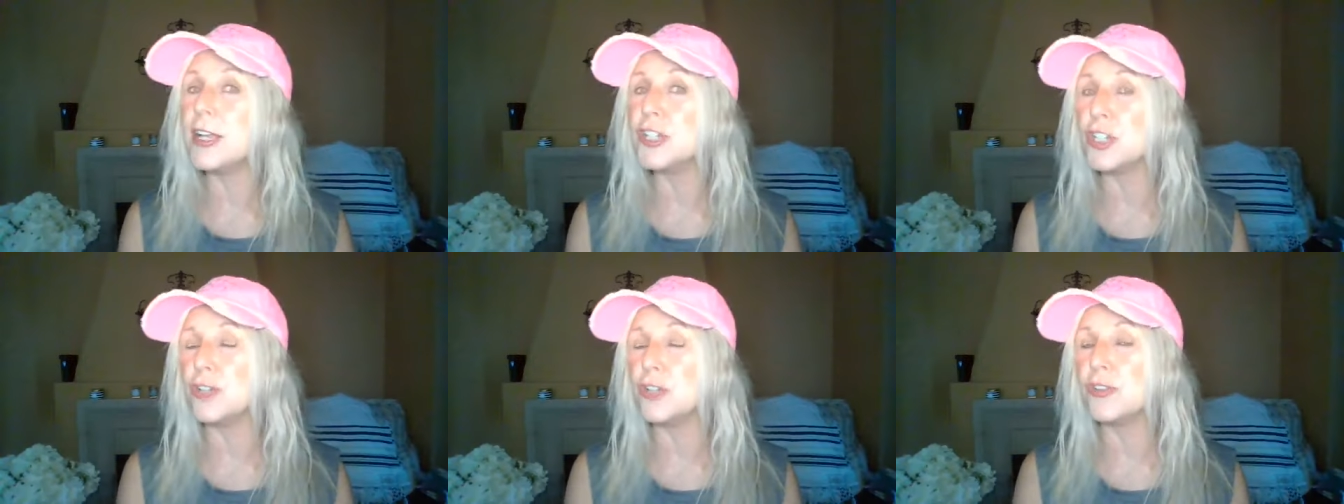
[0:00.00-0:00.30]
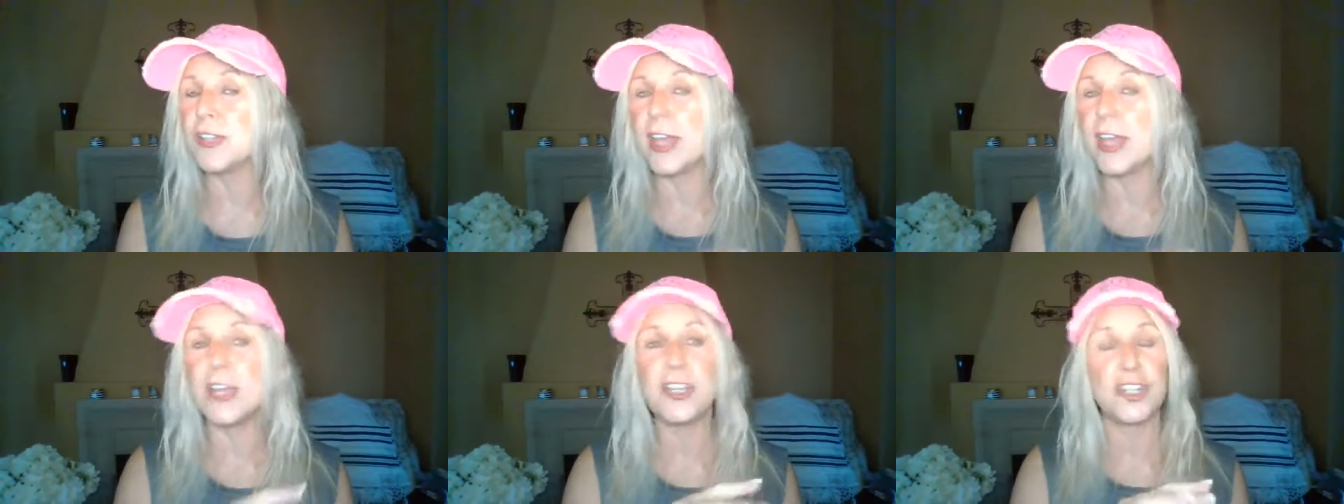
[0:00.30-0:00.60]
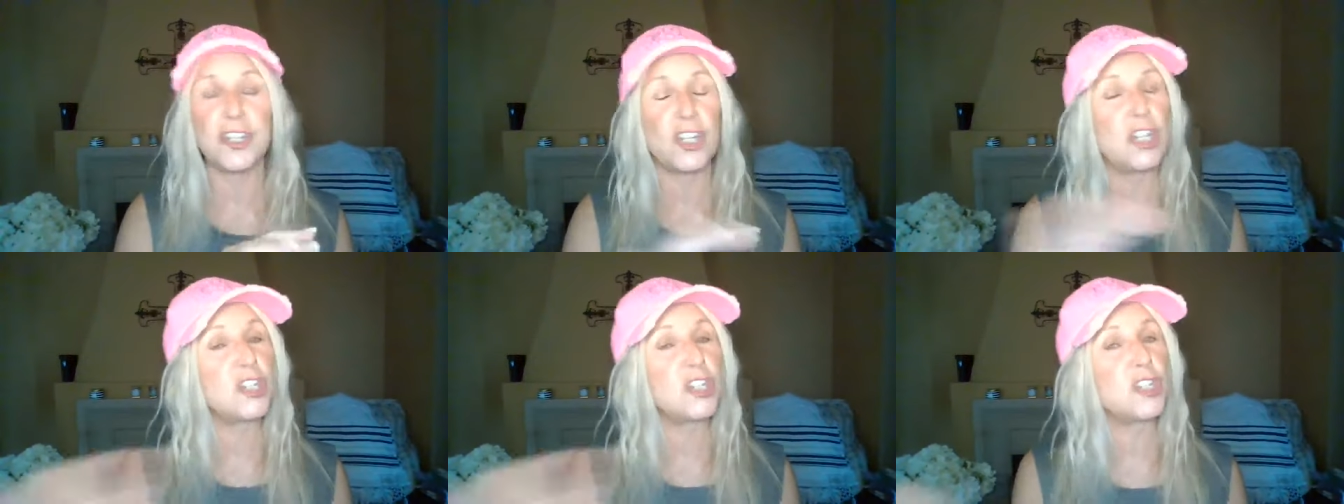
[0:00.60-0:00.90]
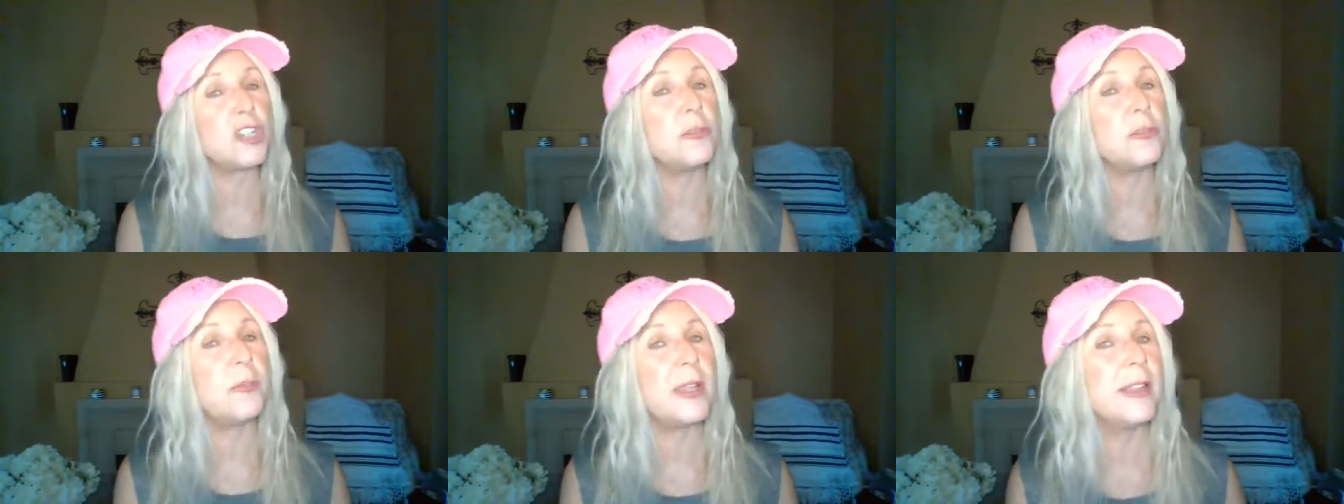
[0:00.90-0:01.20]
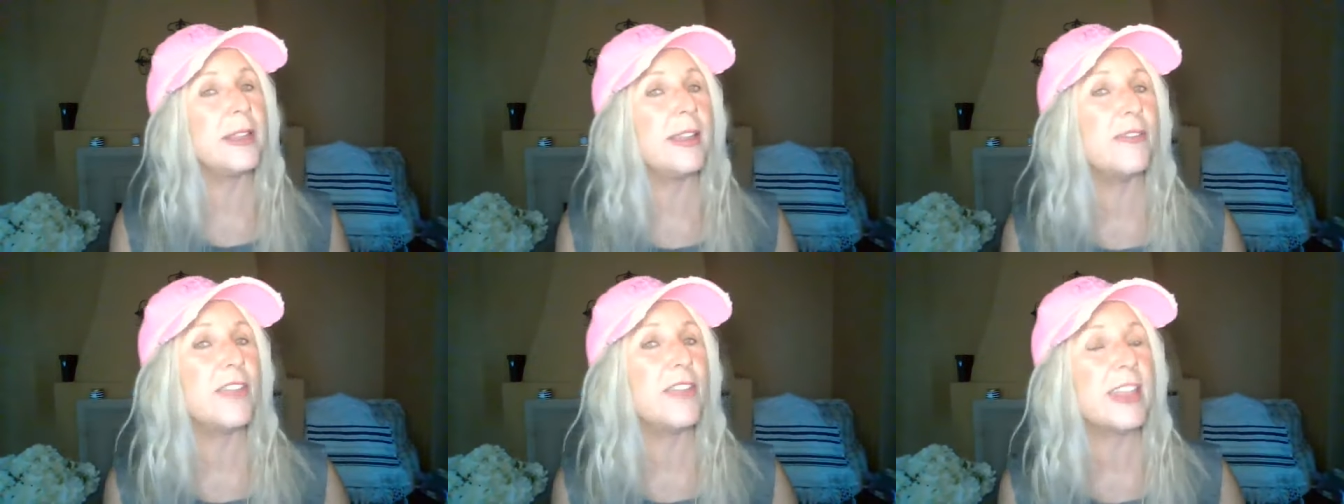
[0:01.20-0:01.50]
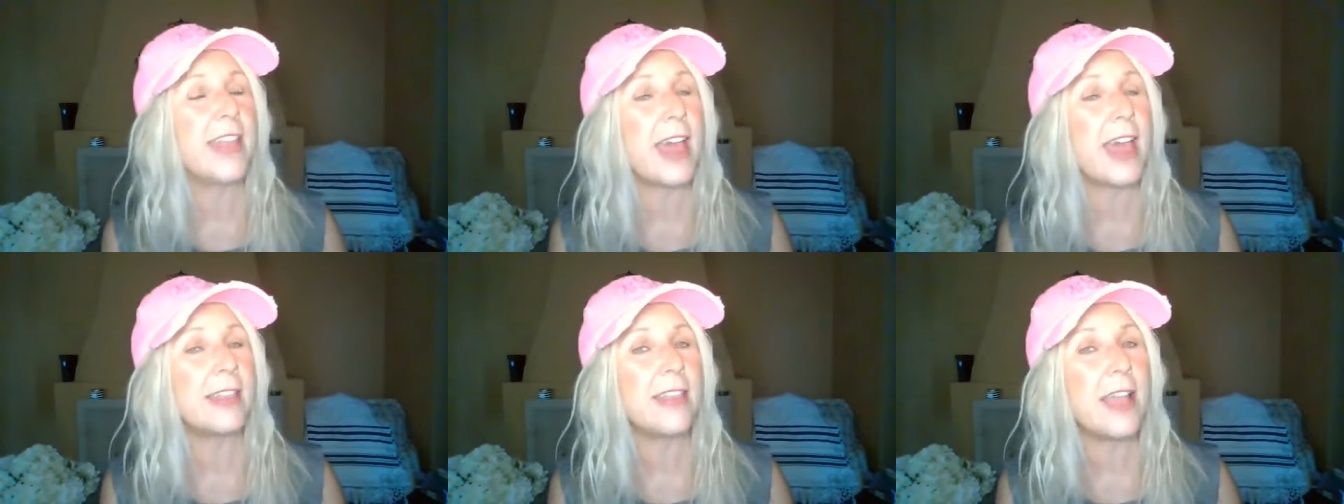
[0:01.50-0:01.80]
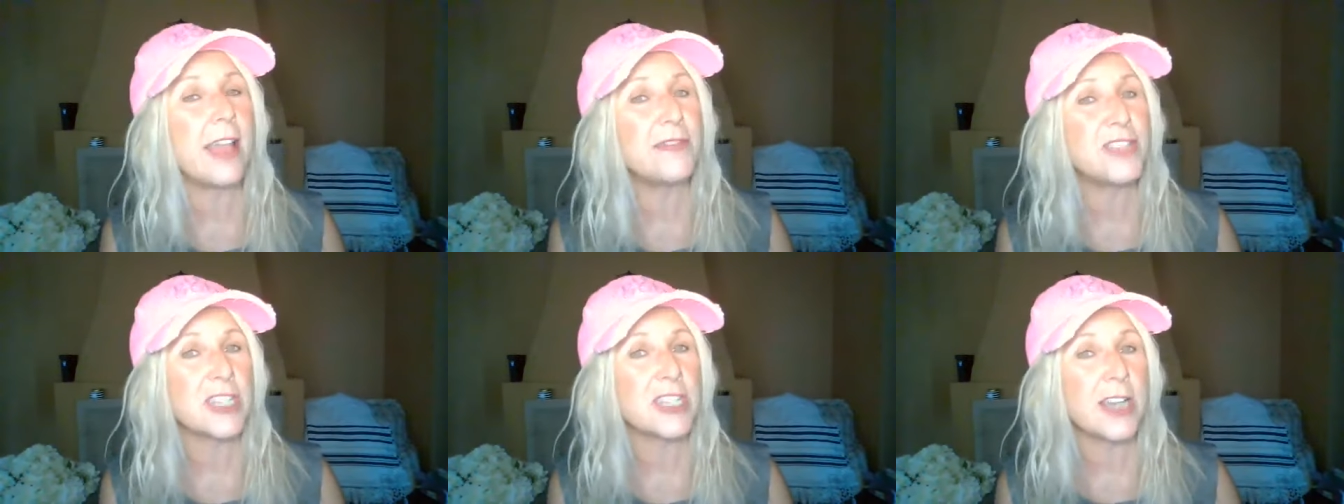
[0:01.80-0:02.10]
you said she shouldn't be living that
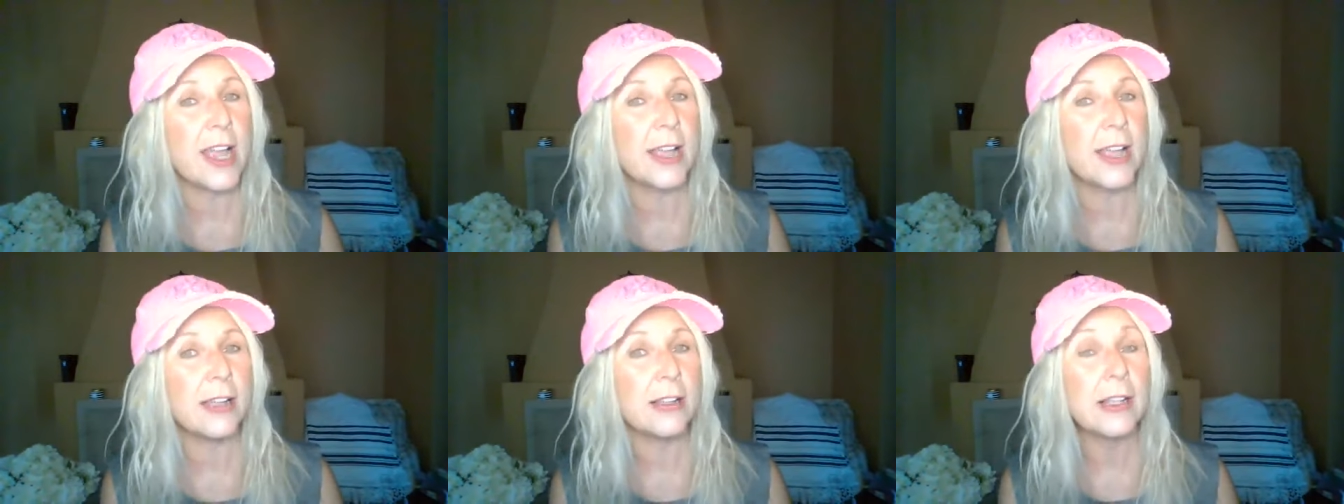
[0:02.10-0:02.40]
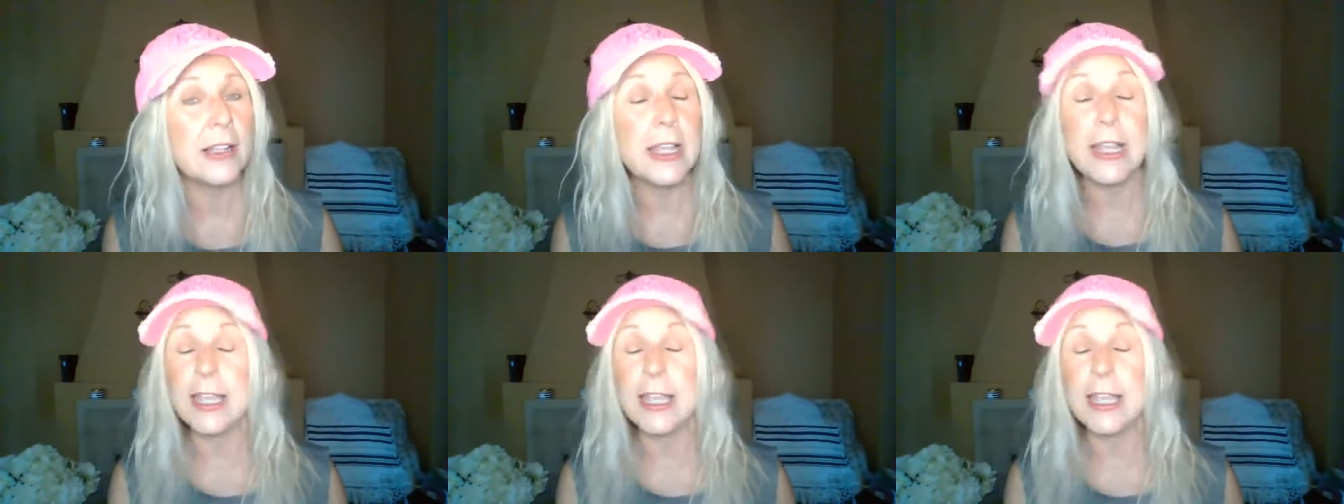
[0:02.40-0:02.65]
lifestyle.